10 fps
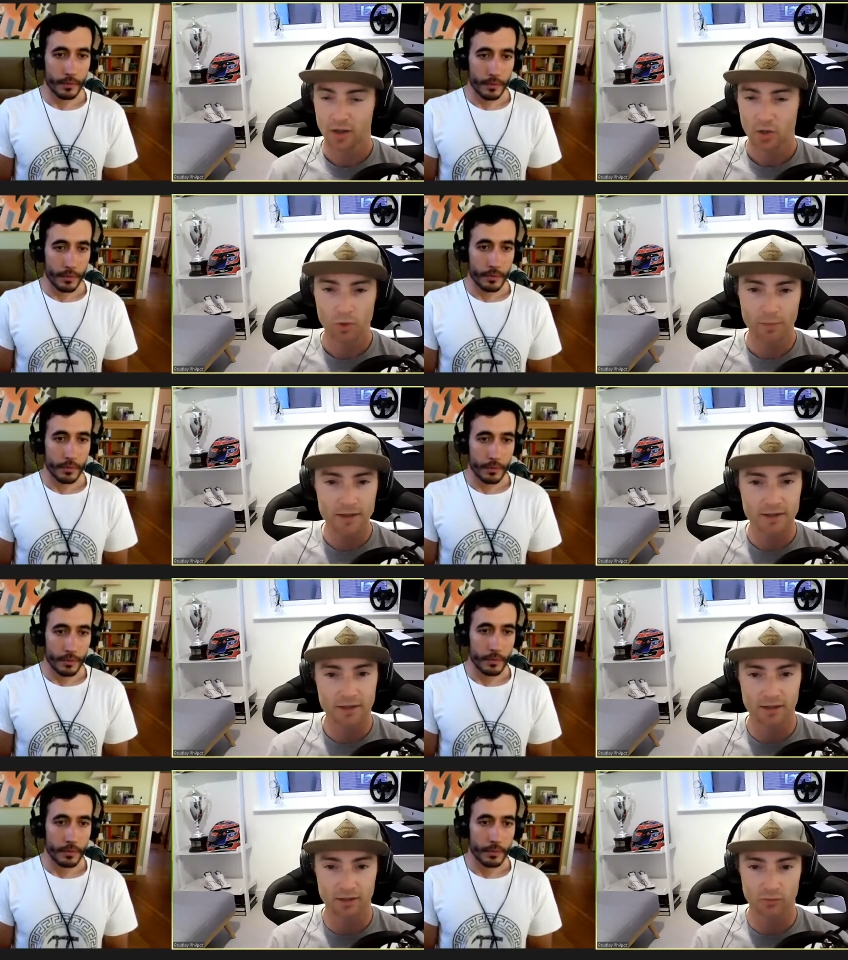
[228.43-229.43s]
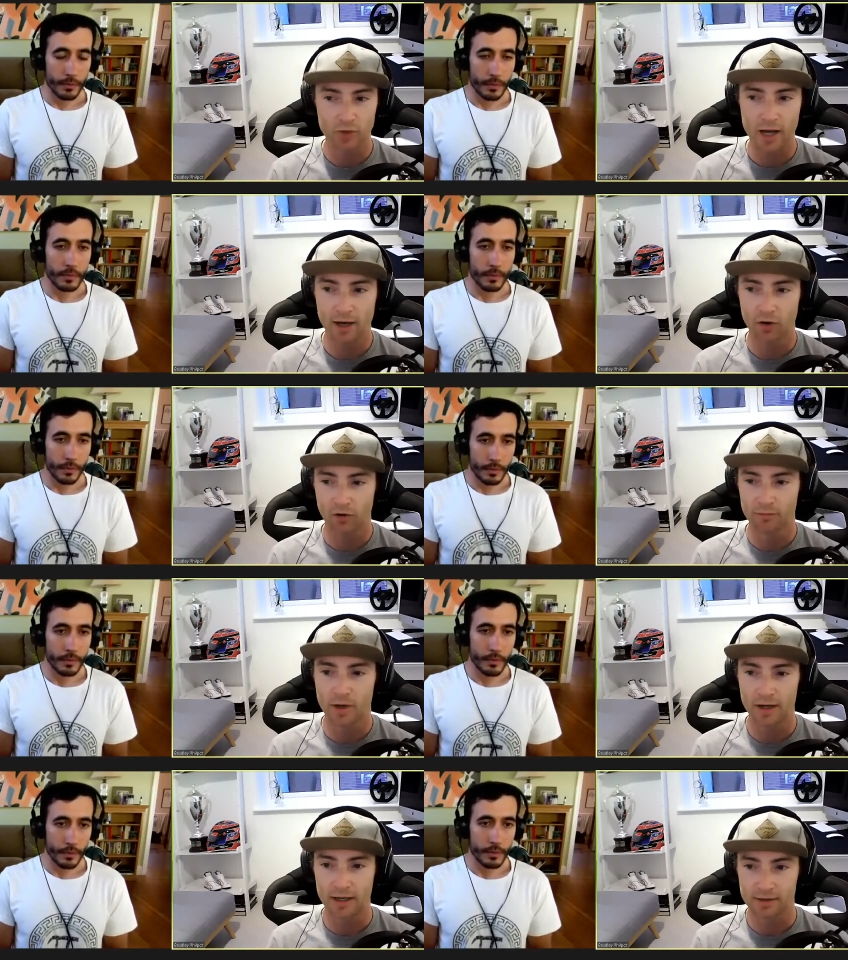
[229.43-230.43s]
Speaker 1: we basically ran out of
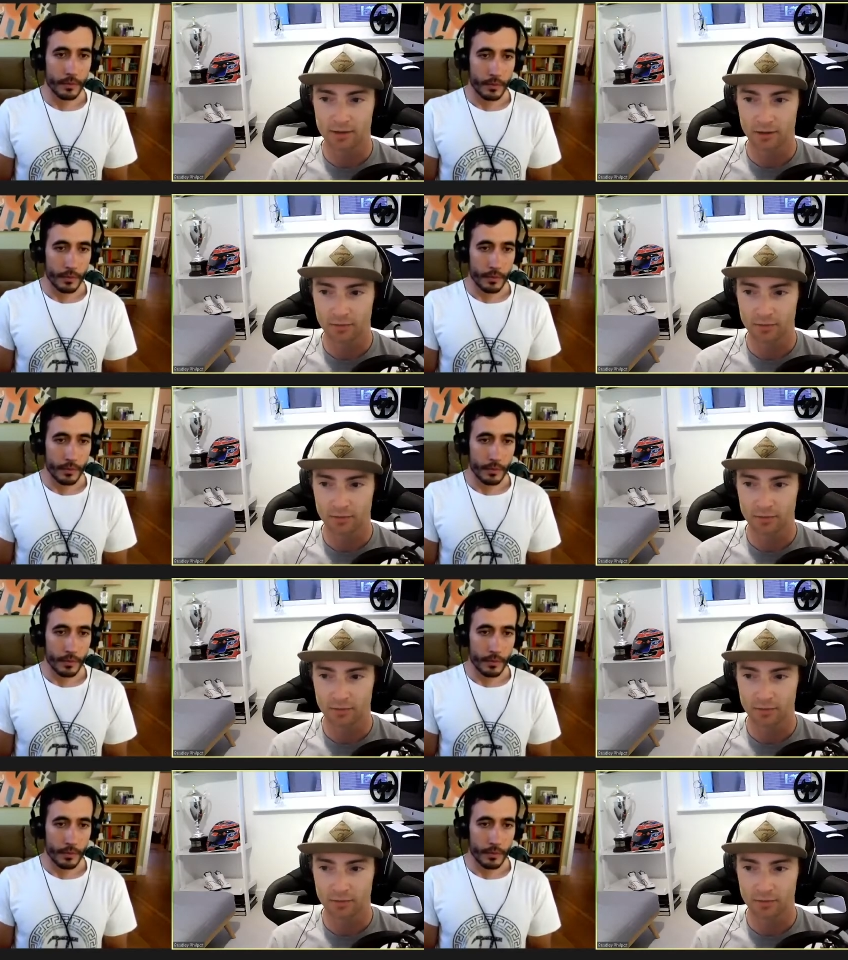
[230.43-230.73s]
money to